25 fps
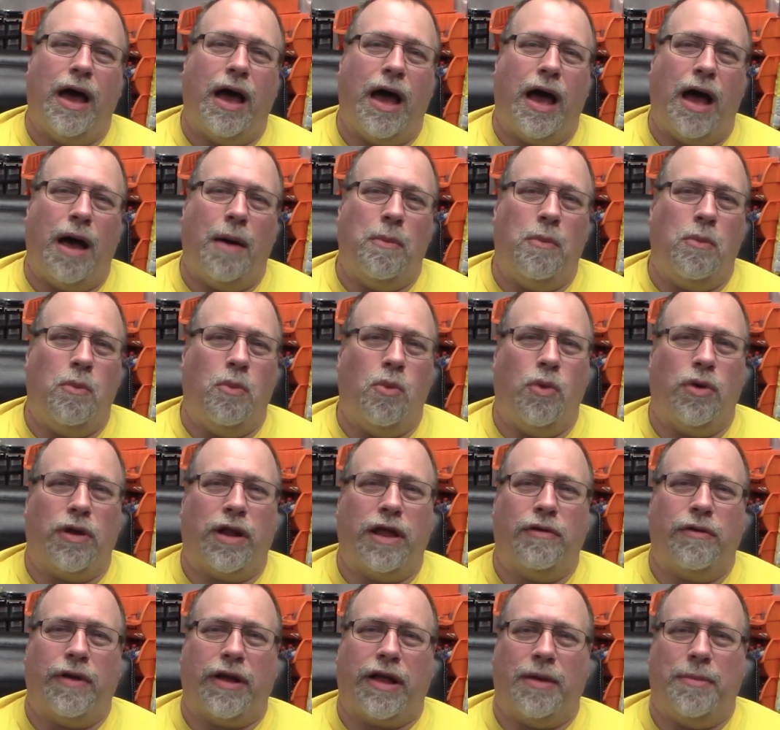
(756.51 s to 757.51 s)
Um, would
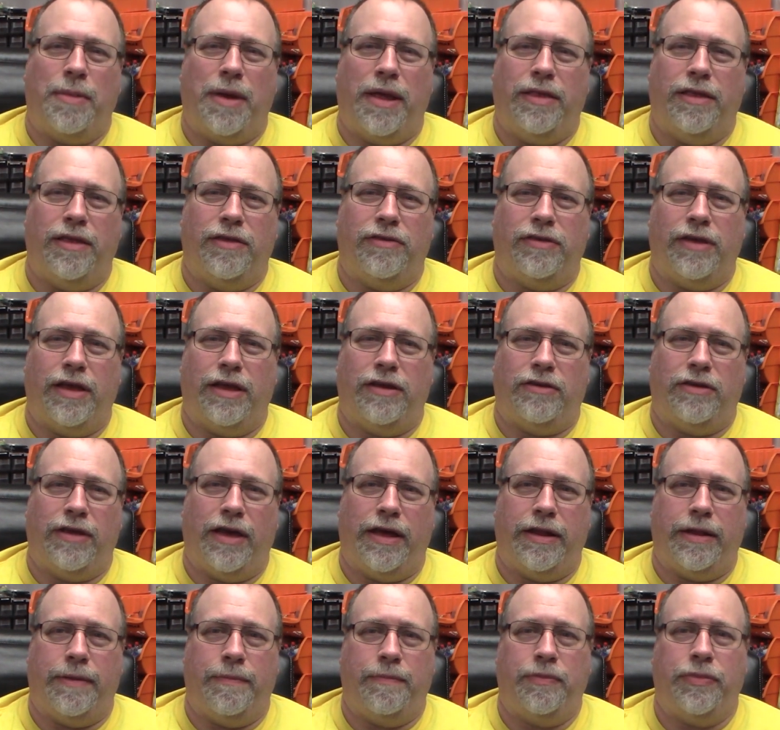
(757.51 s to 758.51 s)
I recommend this
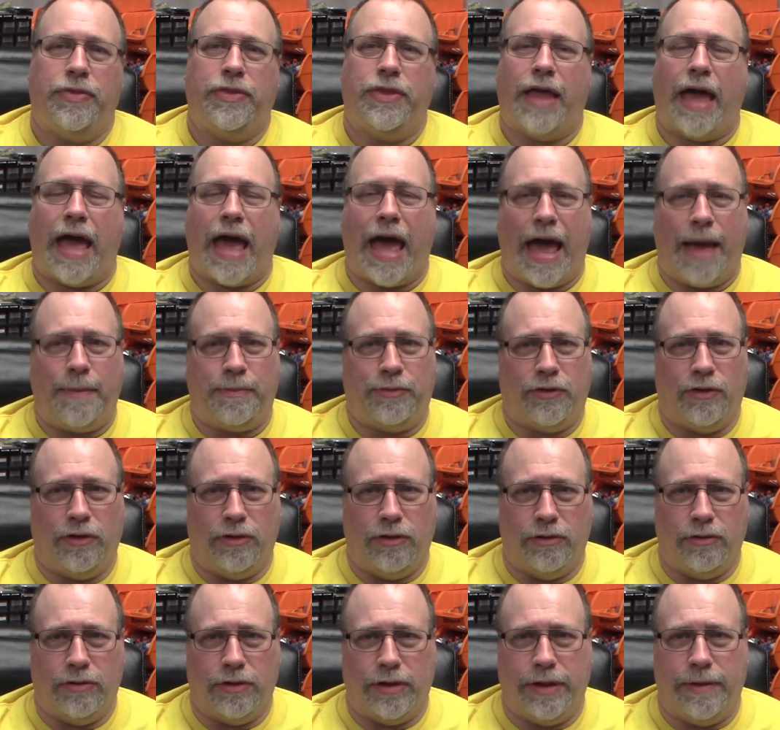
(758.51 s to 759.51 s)
antenna?
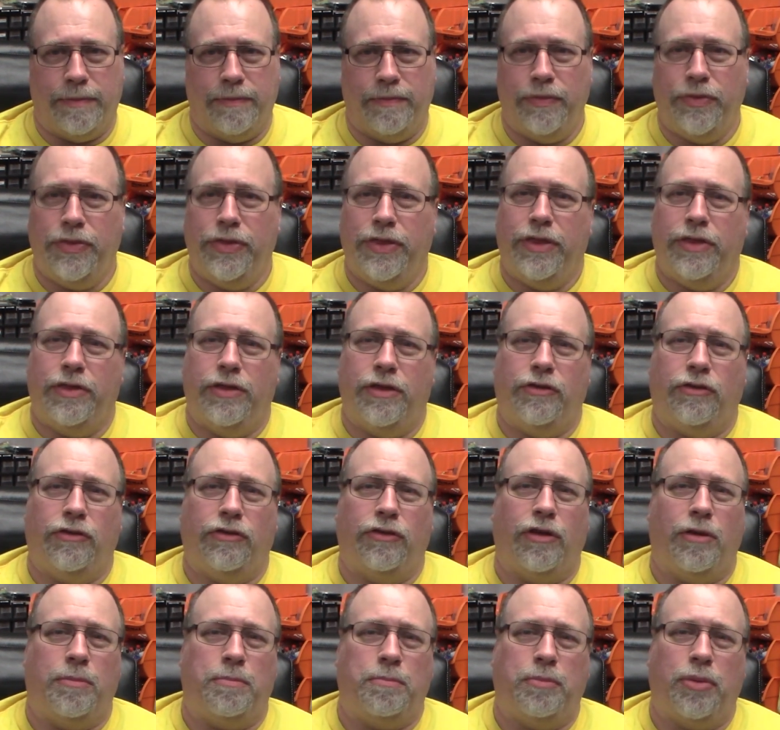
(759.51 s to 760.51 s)
Absolutely. This
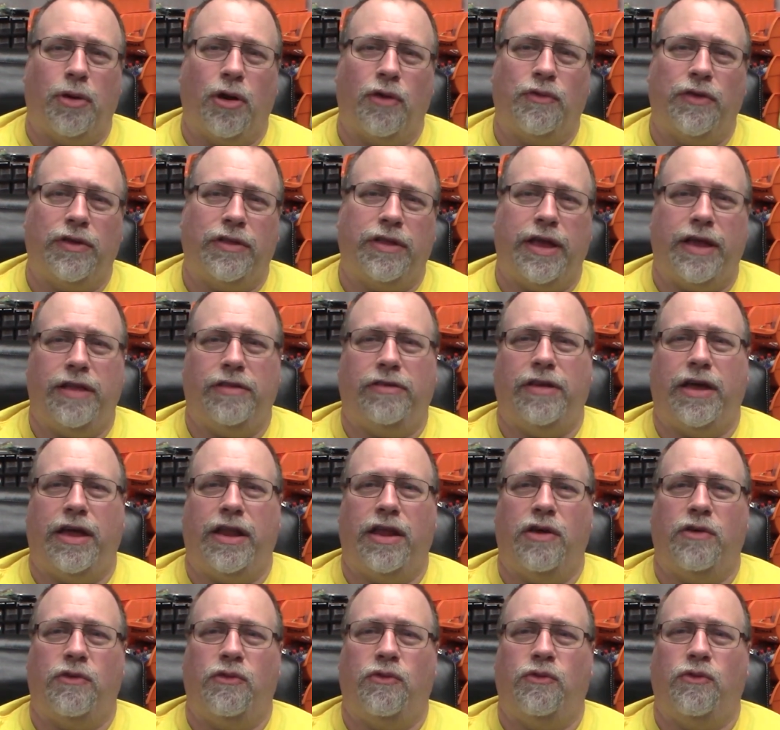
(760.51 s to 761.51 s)
is a perfect
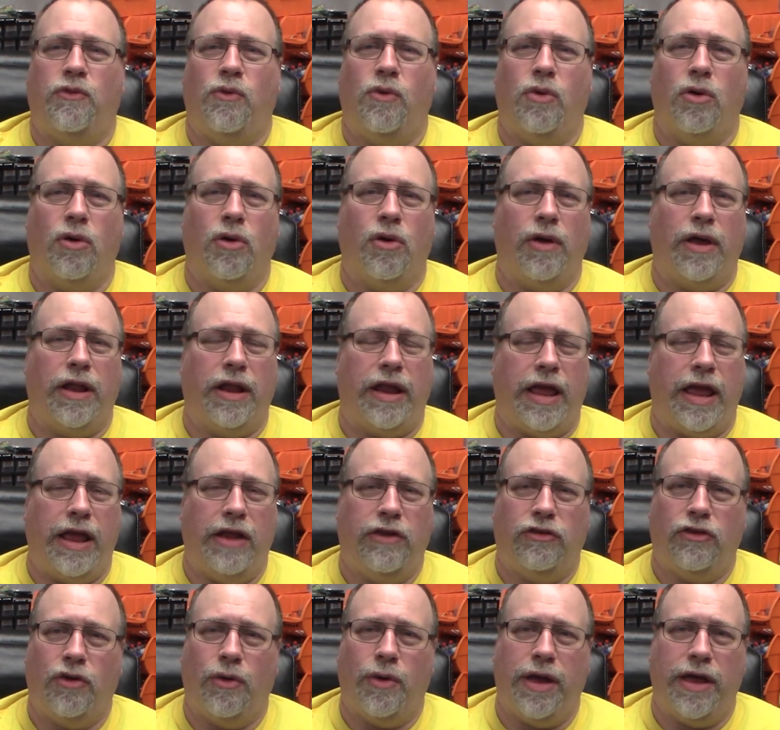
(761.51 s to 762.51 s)
antenna for an
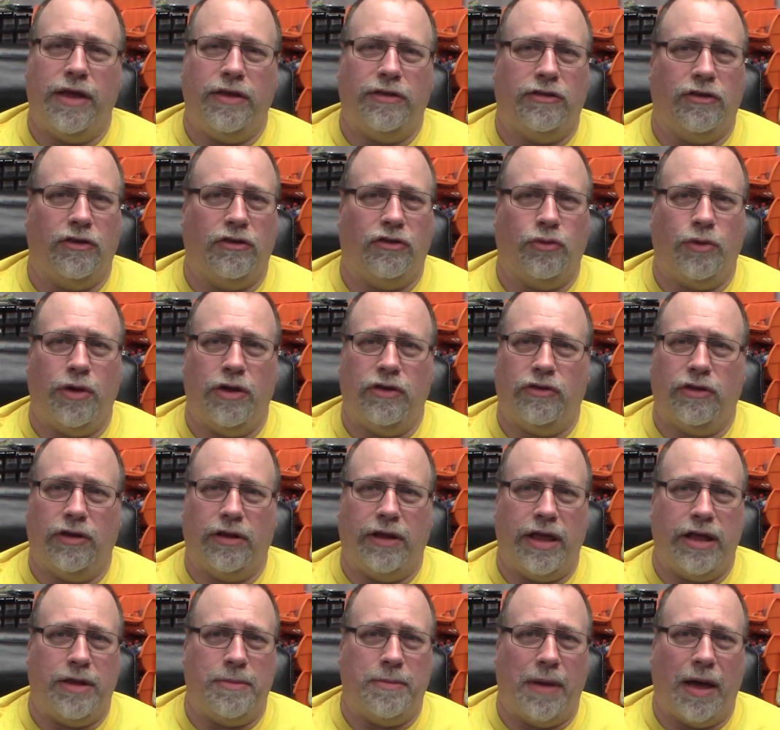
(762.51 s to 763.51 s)
HOA situation
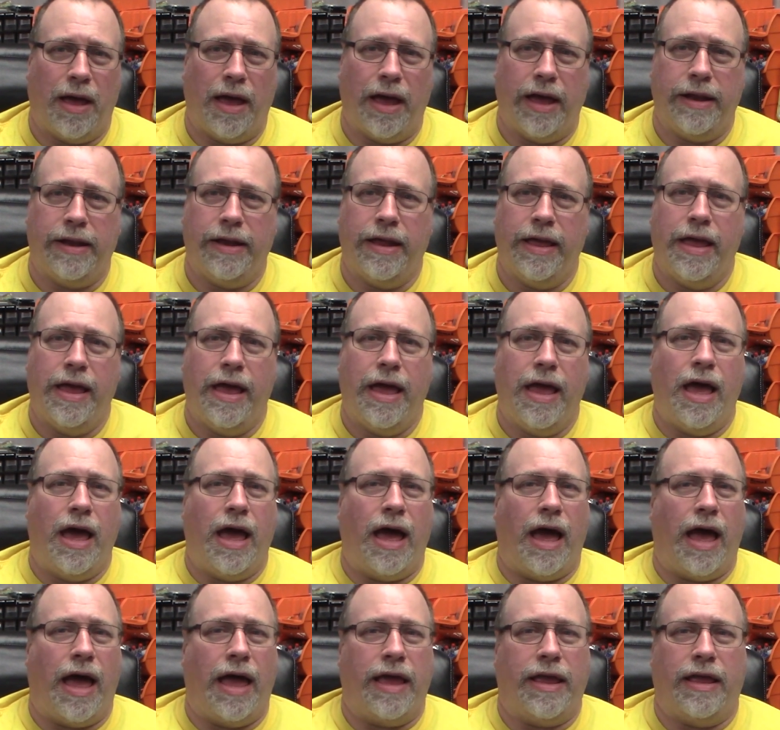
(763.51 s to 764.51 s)
like mine.
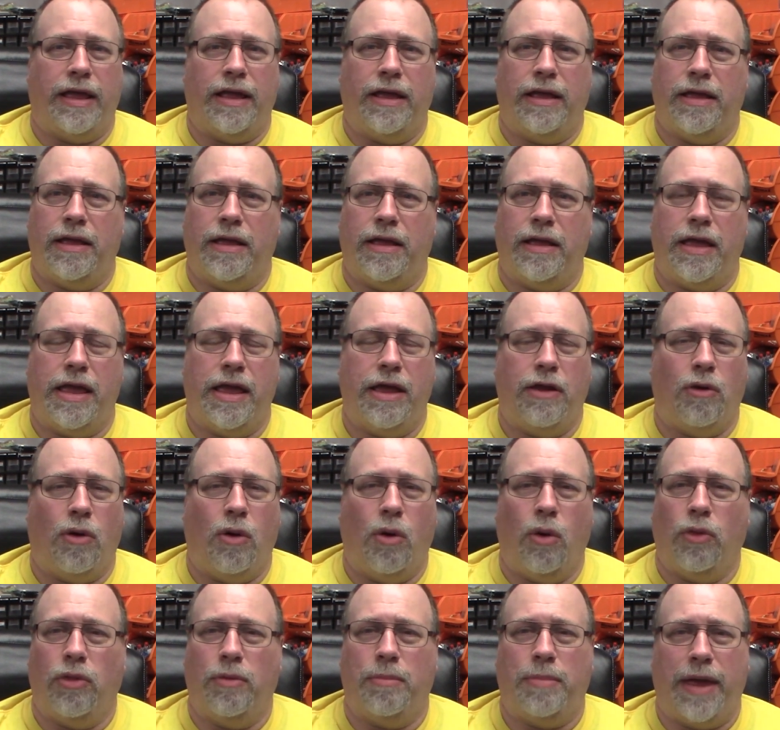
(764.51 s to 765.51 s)
I can hit
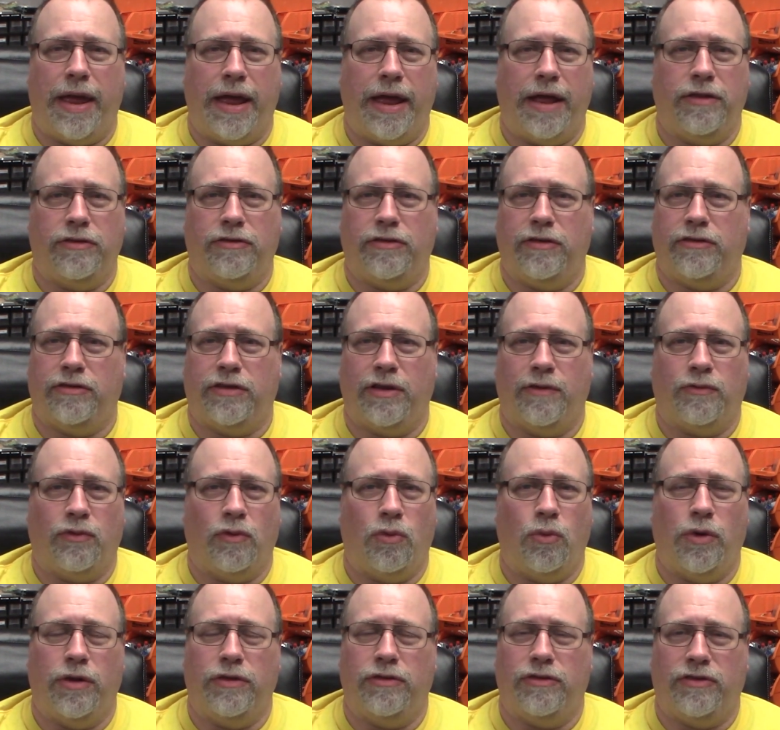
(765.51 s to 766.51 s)
all the bands except for
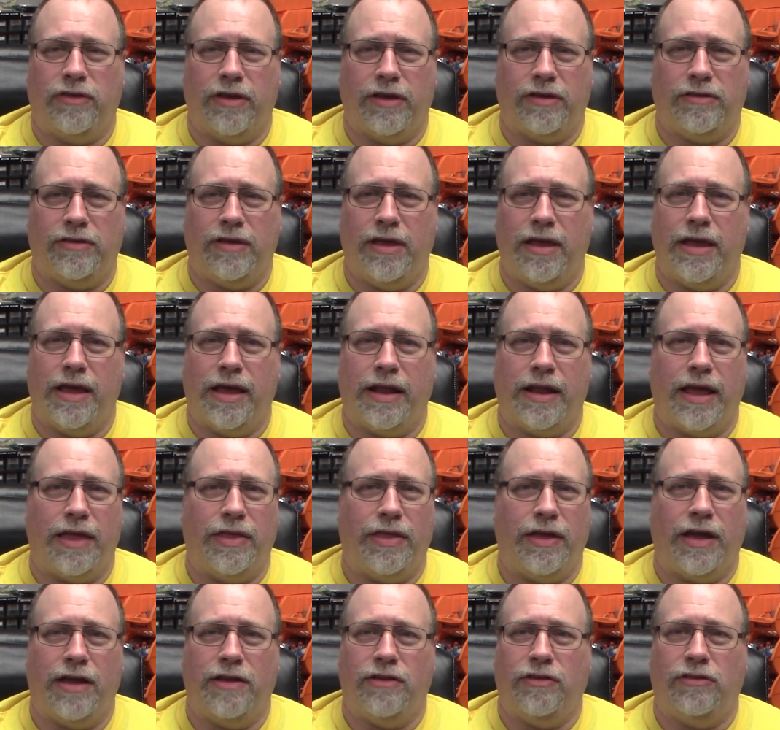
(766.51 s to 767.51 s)
160, and I
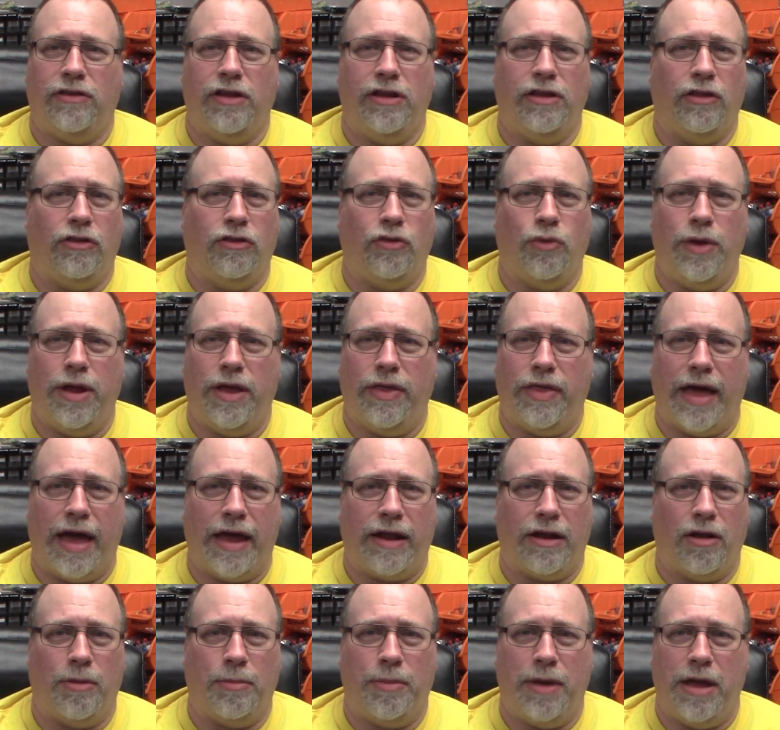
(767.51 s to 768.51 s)
think I just need to tweak that
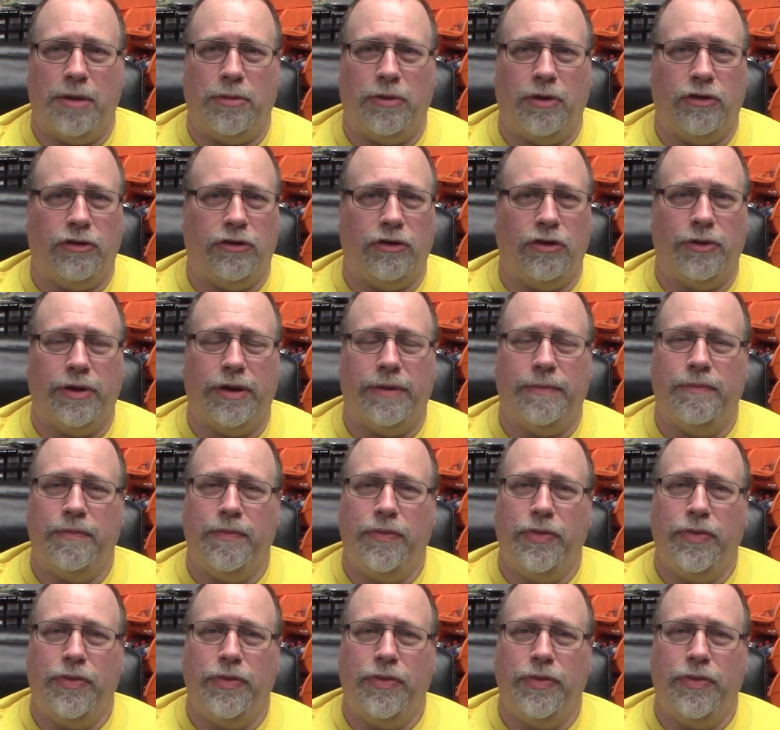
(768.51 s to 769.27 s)
and I'll be able to do it.